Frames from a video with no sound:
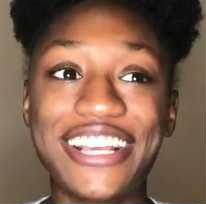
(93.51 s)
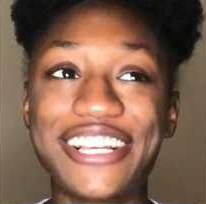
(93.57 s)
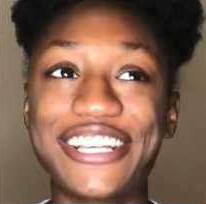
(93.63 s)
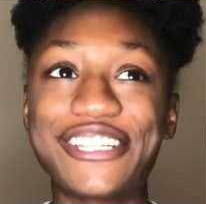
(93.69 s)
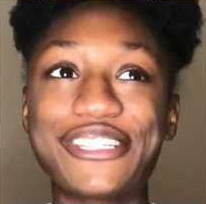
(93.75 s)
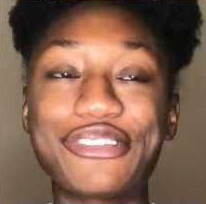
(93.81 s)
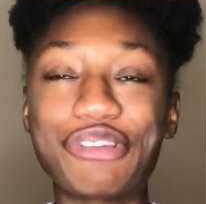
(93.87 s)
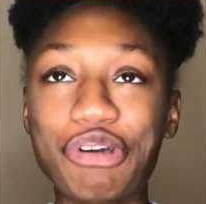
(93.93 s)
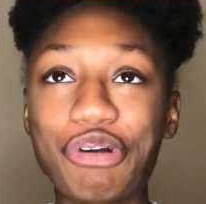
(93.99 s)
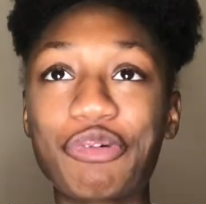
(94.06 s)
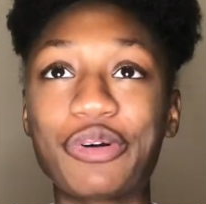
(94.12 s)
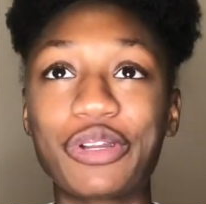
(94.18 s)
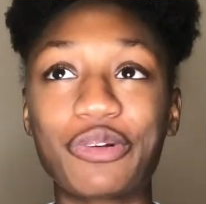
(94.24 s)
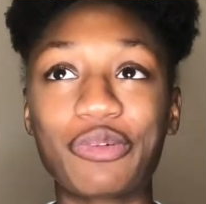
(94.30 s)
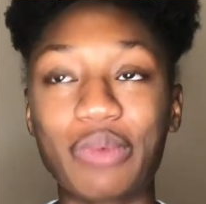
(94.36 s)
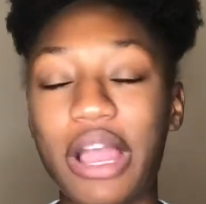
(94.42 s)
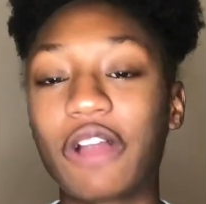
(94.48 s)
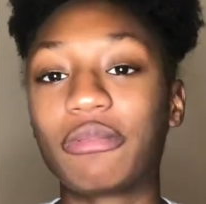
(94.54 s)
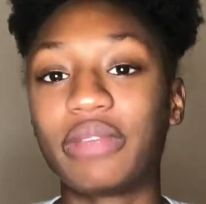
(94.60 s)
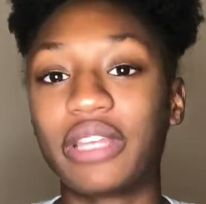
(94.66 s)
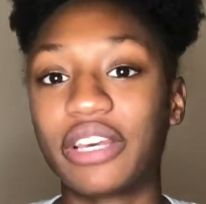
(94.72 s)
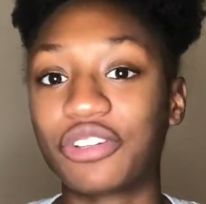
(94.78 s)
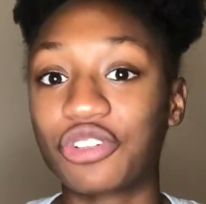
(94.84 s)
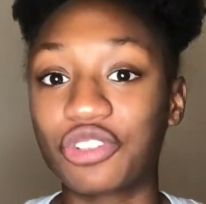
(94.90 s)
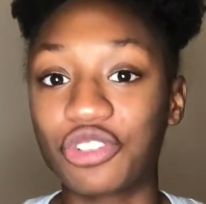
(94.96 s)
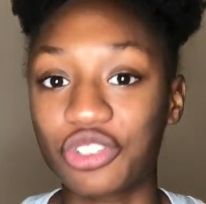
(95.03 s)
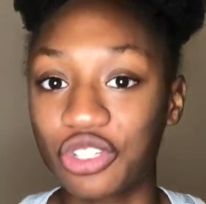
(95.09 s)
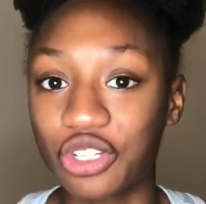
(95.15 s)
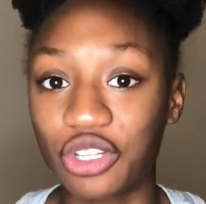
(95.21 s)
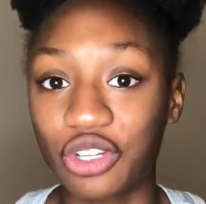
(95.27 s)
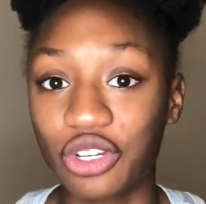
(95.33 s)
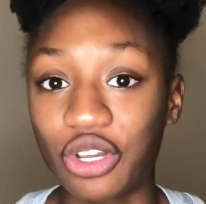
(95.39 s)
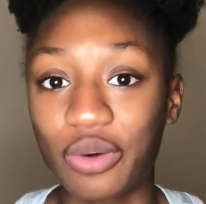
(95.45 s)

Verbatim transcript: because no one around me understood.